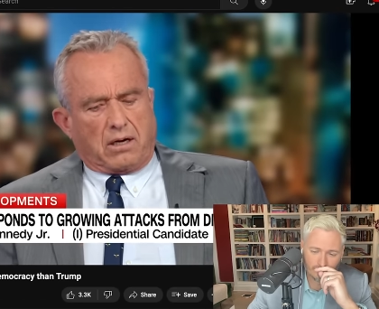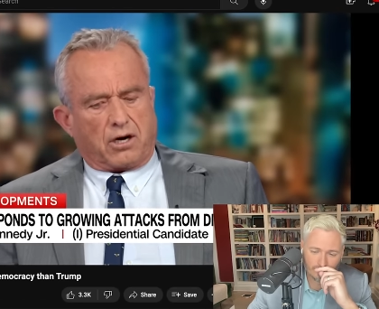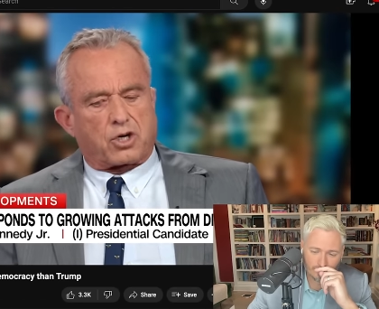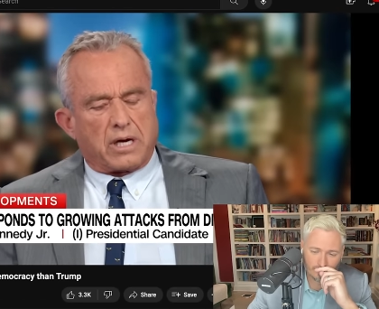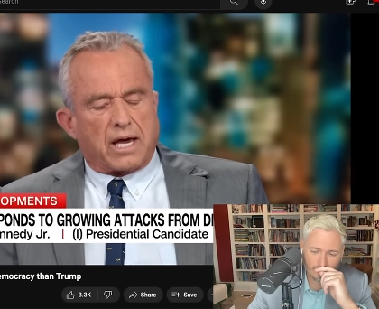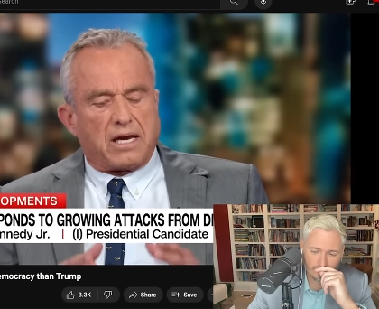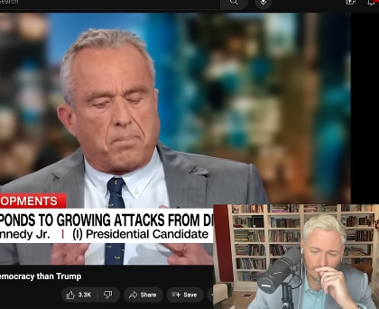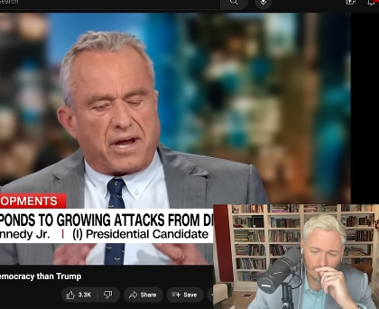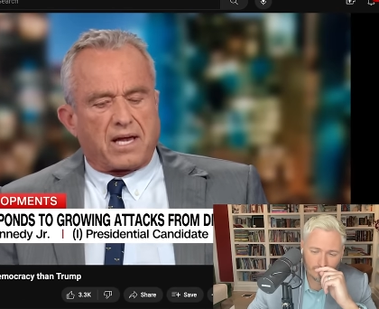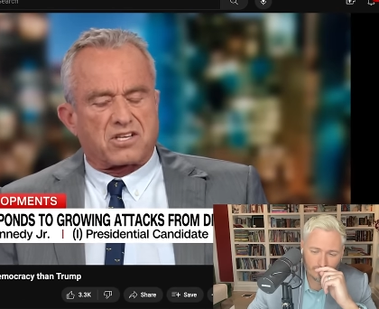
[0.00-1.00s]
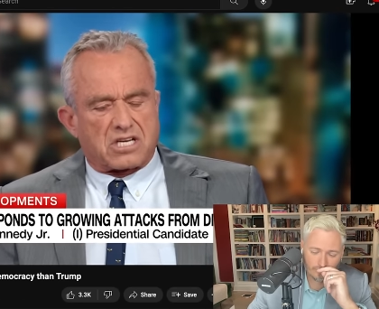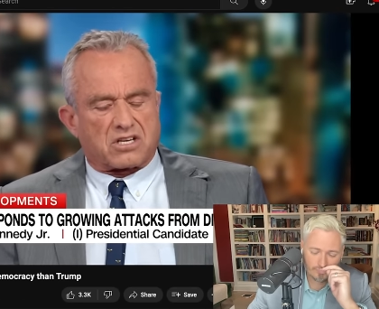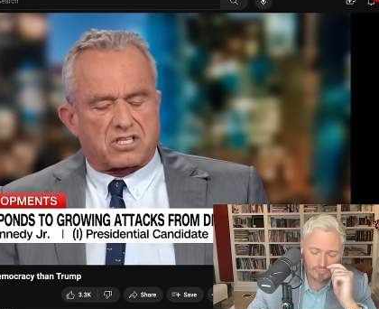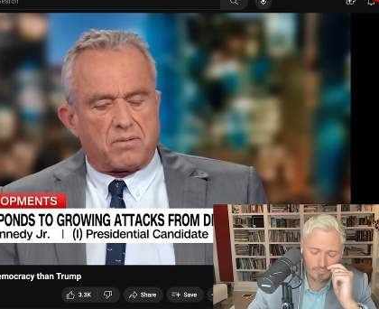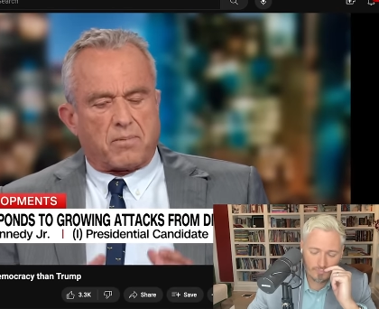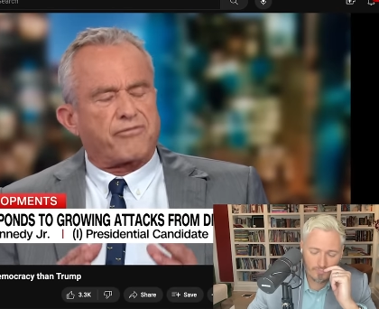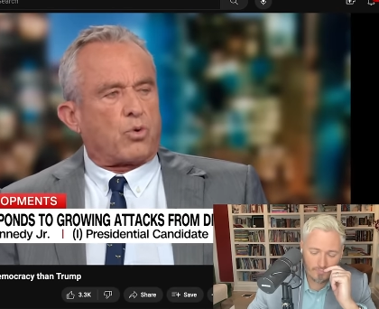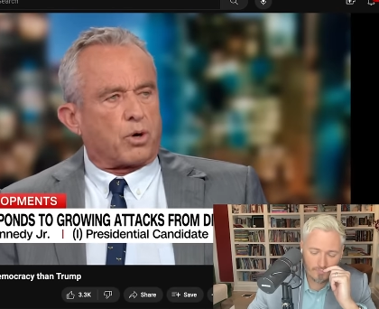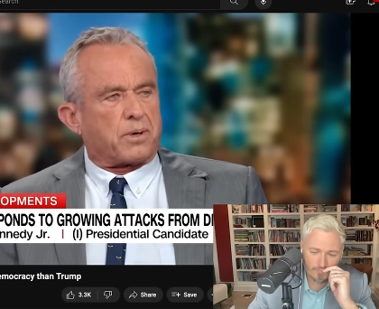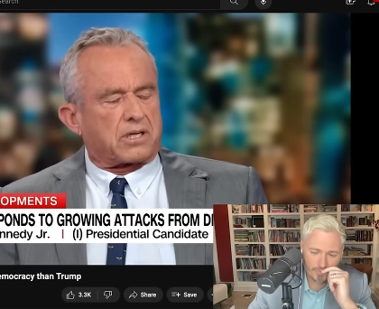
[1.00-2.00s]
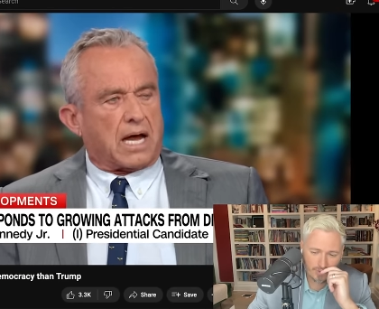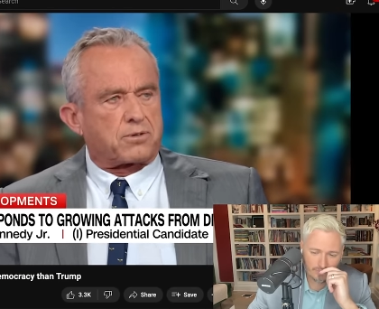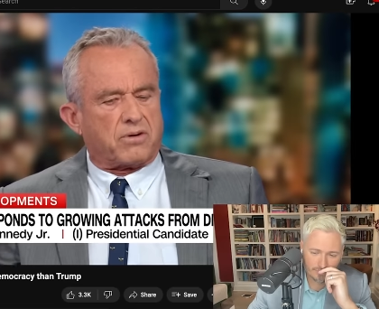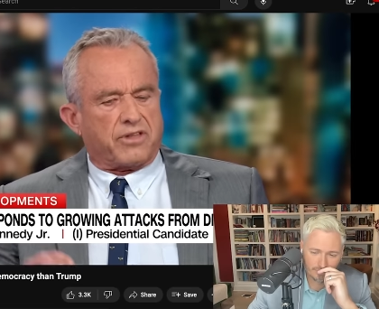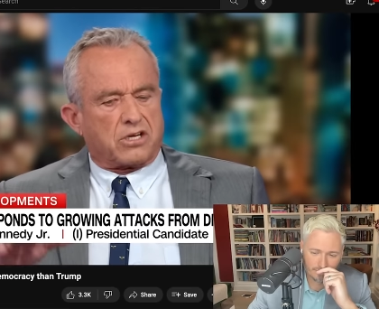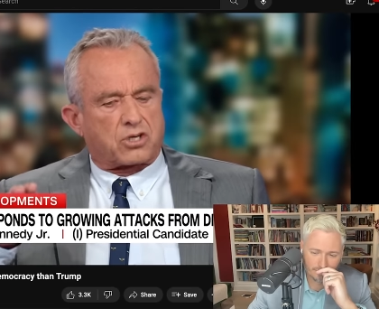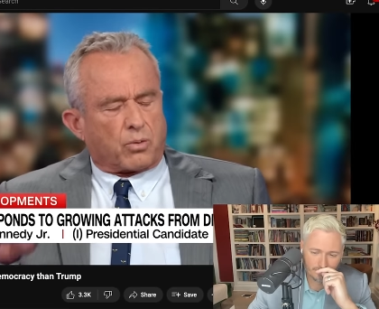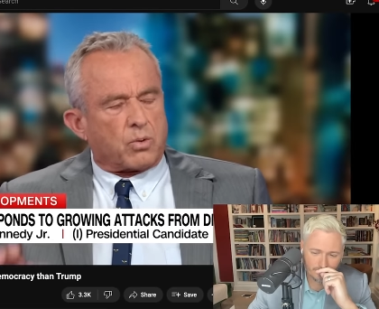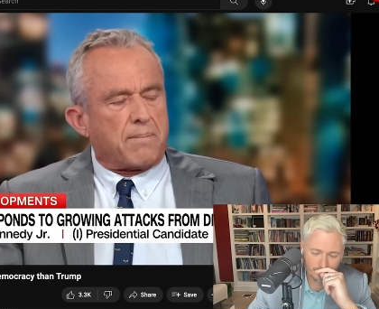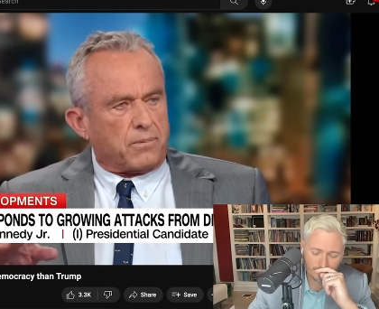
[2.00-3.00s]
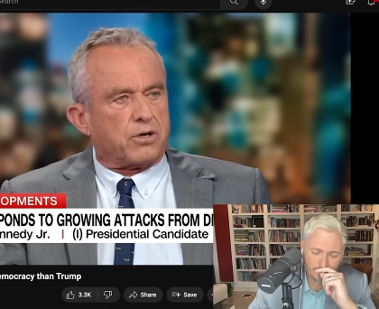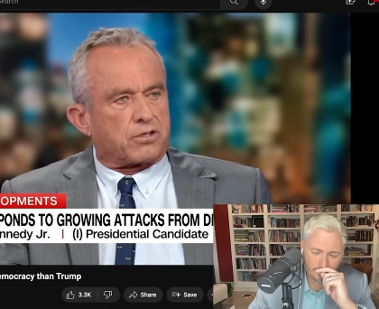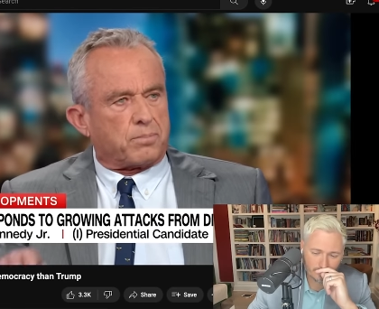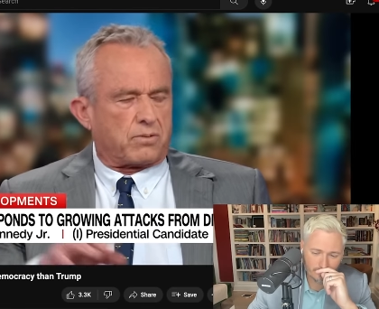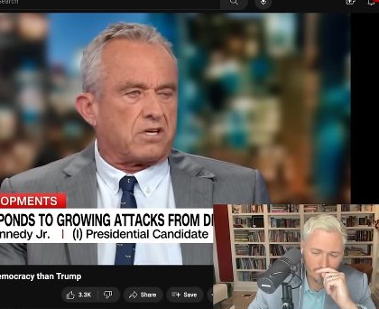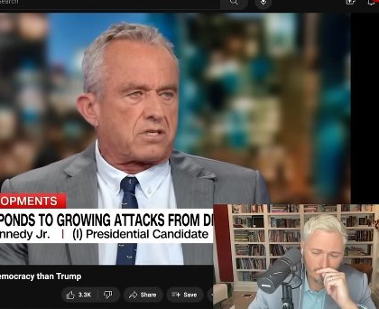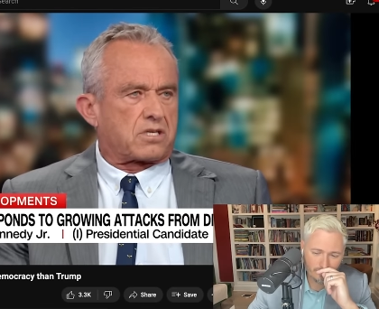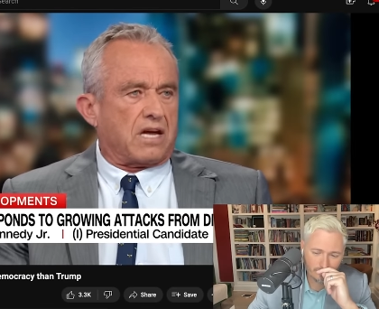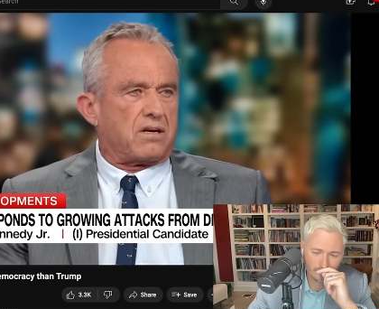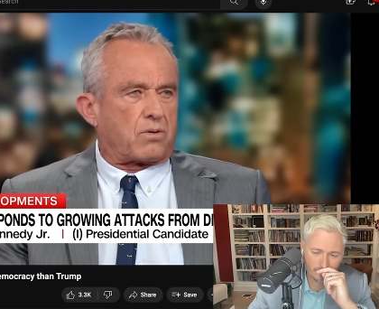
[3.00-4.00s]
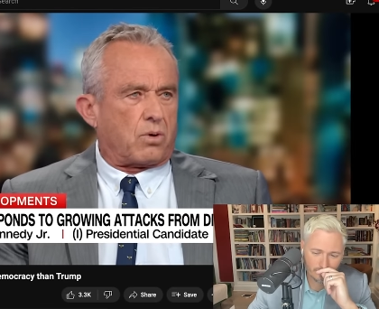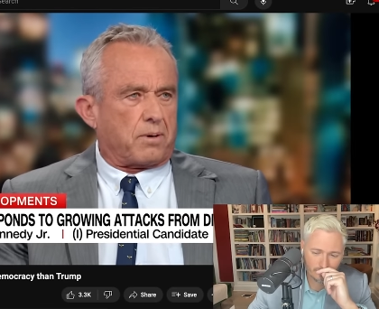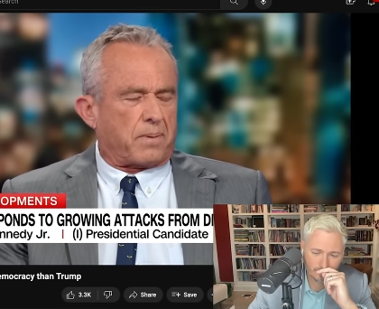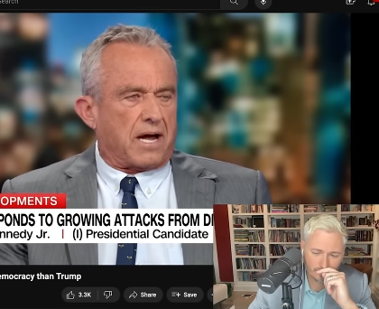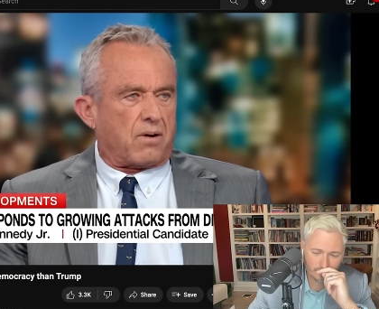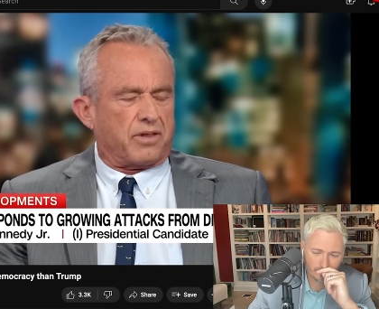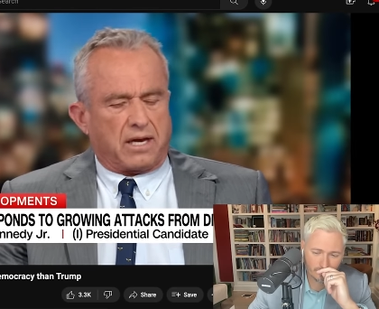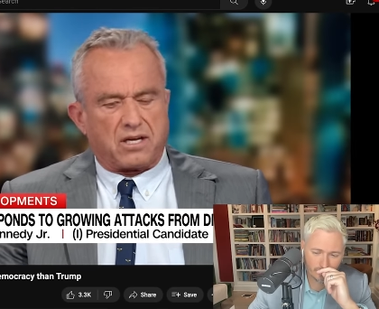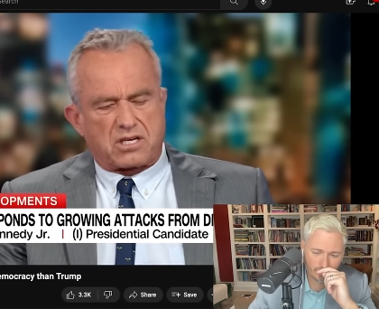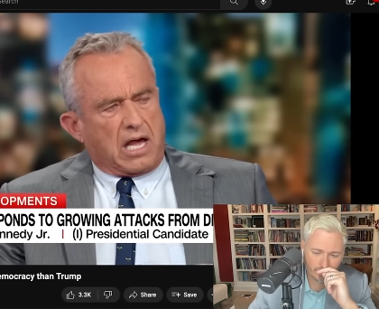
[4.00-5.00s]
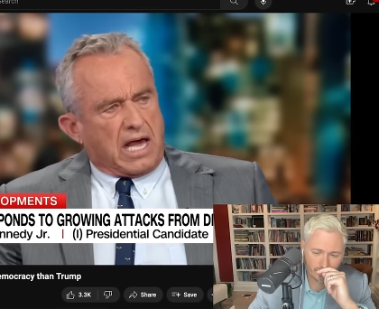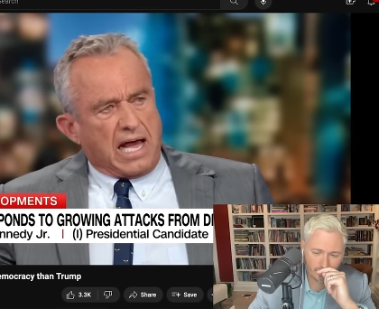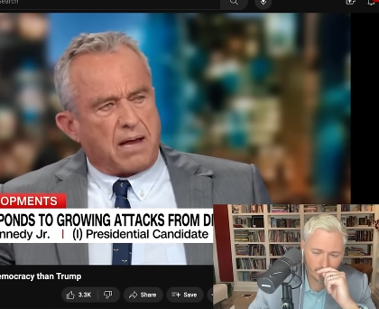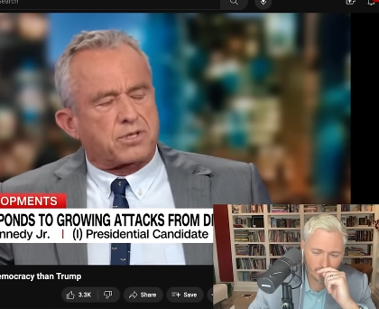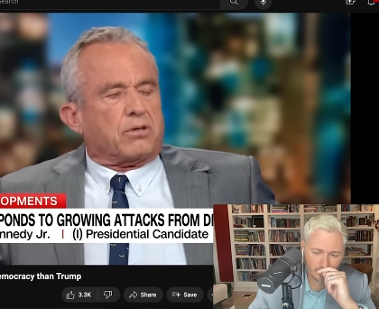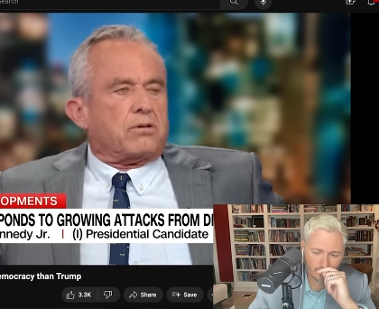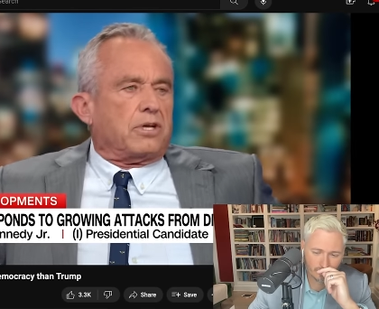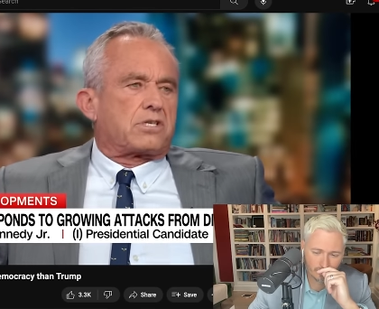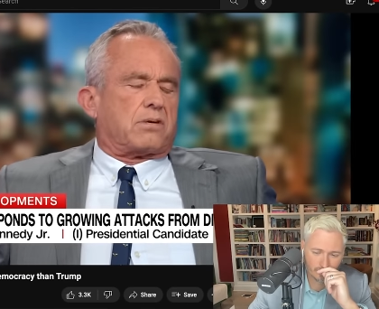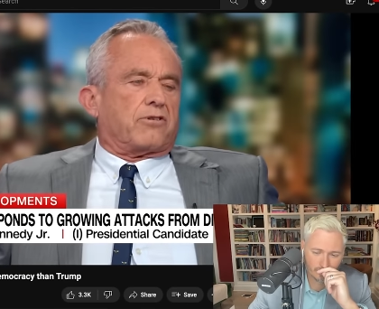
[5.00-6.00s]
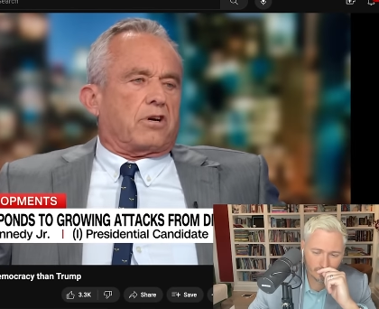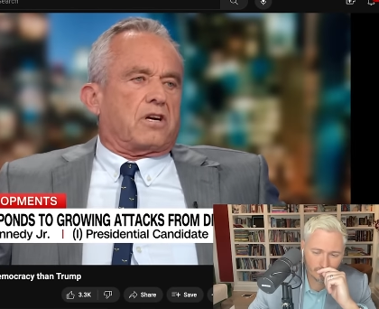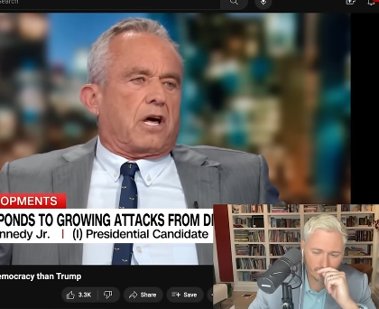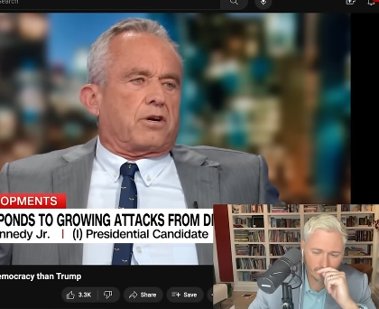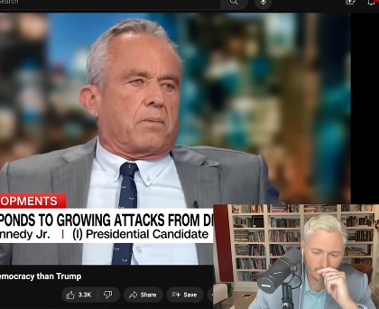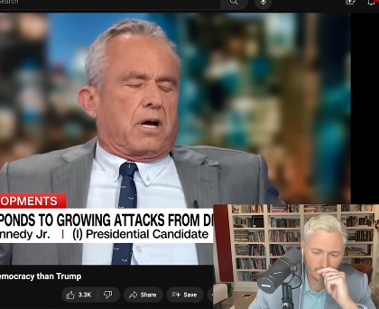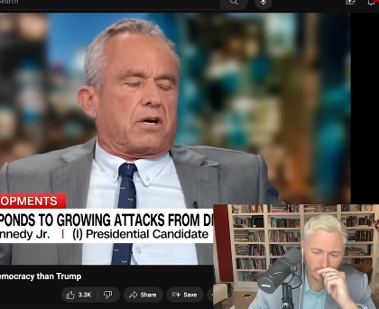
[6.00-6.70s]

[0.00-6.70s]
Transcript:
Speaker 1: are created by a system of corporate capture, this corrupt merger between state and corporate power that has absolutely subverted and undermined our